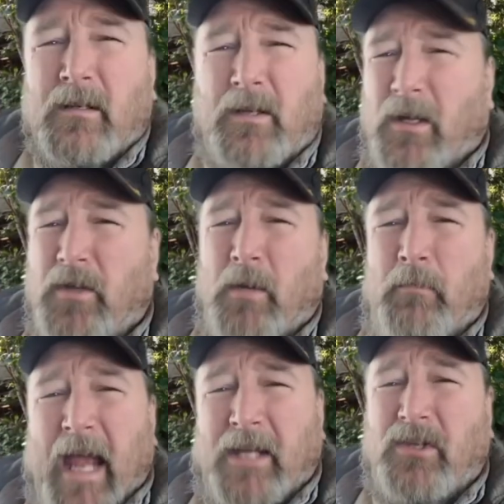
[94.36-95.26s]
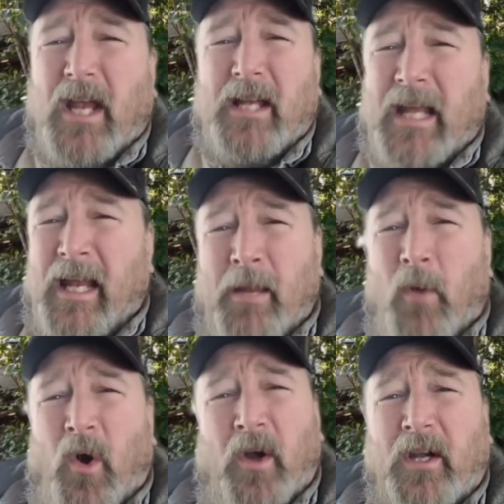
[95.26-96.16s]
Could you make shit any
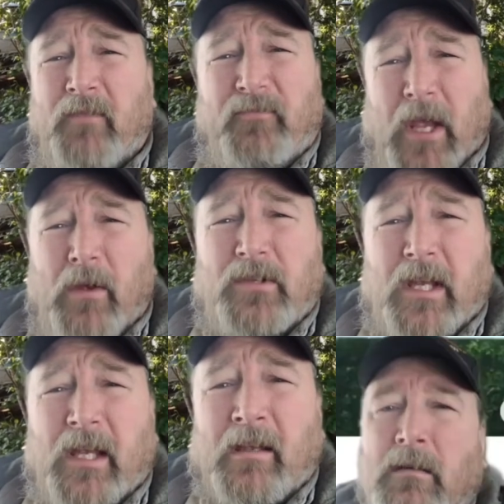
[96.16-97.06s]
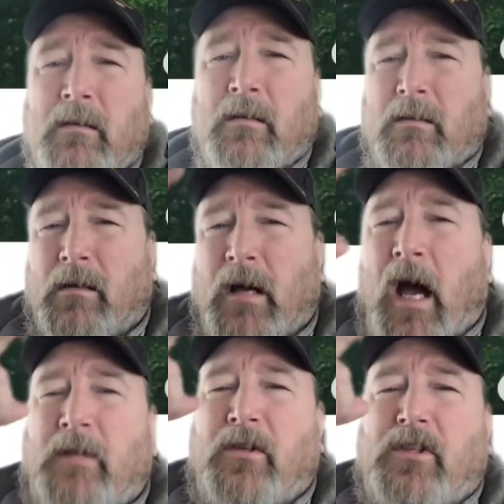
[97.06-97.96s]
more confusing?
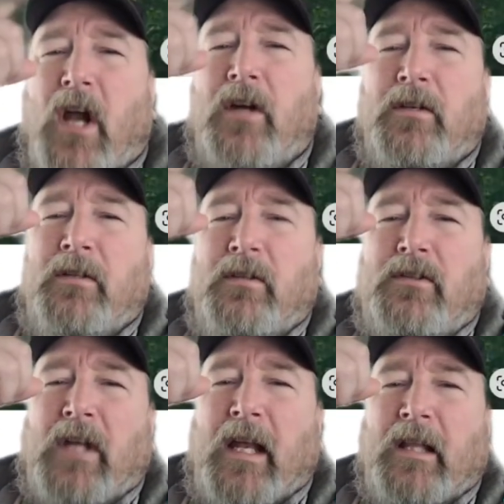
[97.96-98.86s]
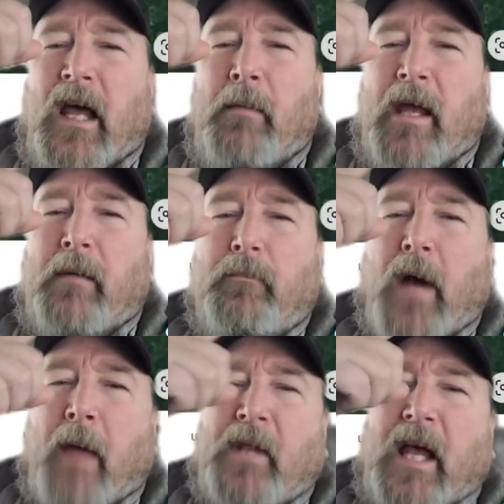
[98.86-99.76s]
Uncertain city limit,
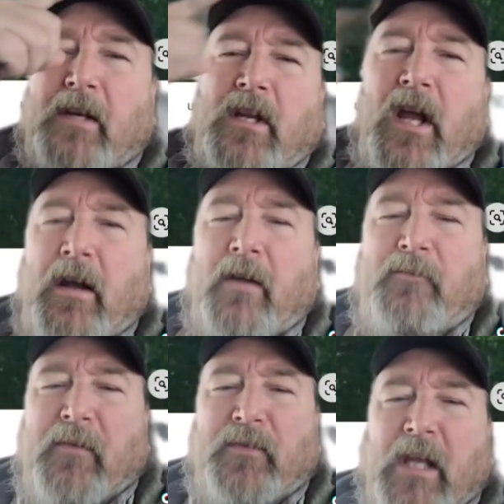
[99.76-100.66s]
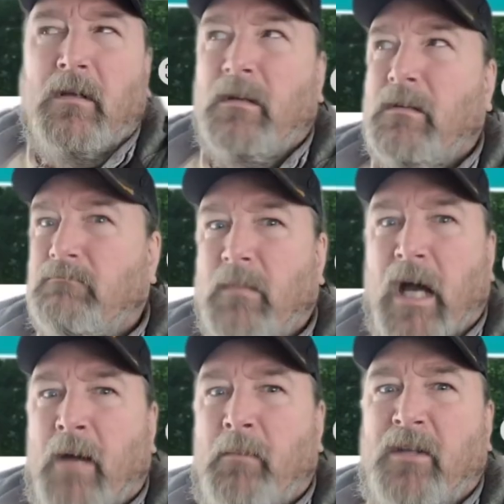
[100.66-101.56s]
population 150.
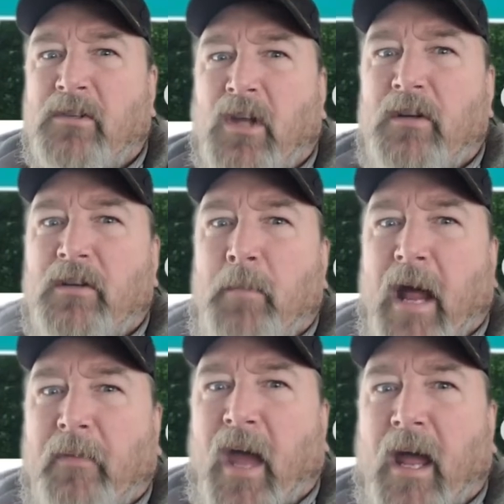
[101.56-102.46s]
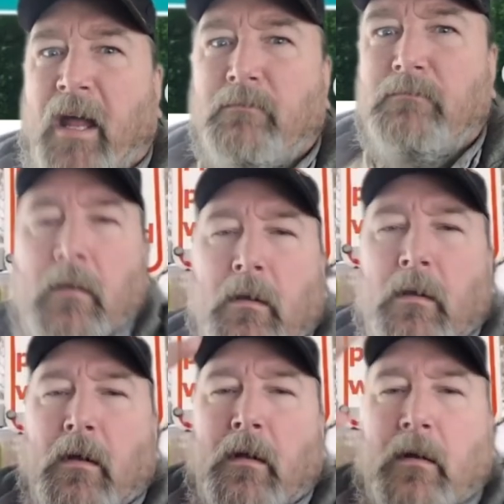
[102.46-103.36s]
I'm uncertain about that.
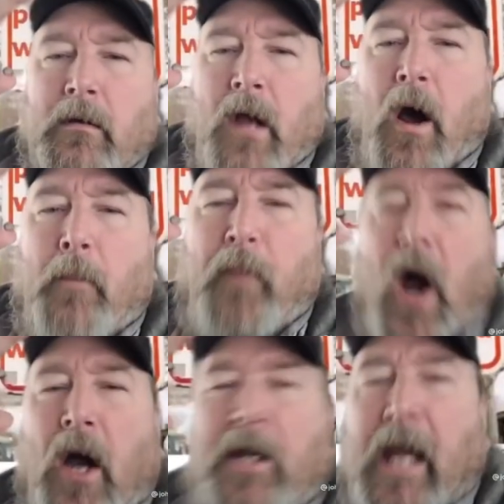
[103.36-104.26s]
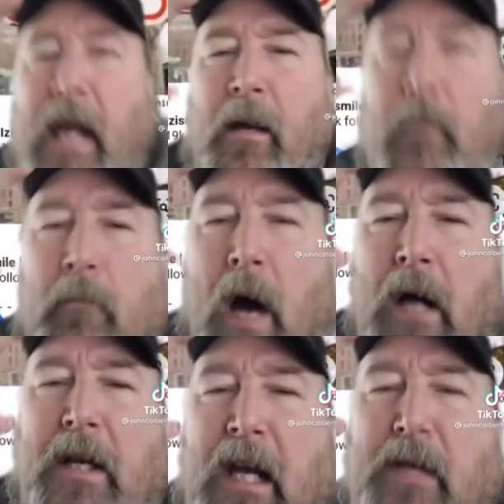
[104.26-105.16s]
No parking.
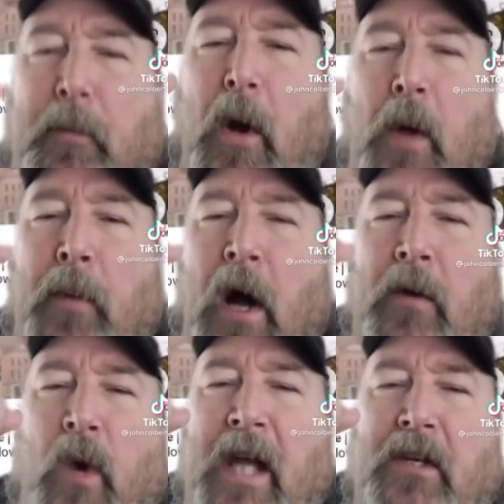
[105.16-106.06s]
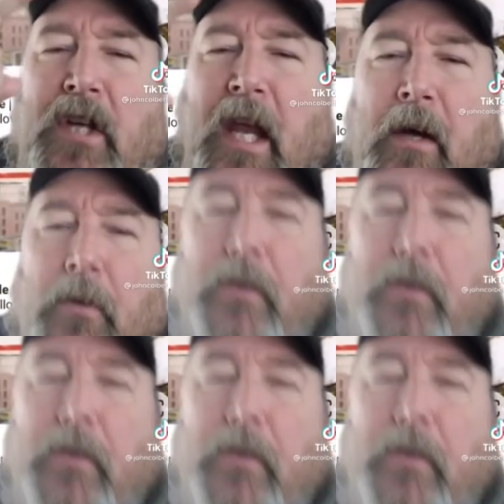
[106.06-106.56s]
Monkeys poop on windshield.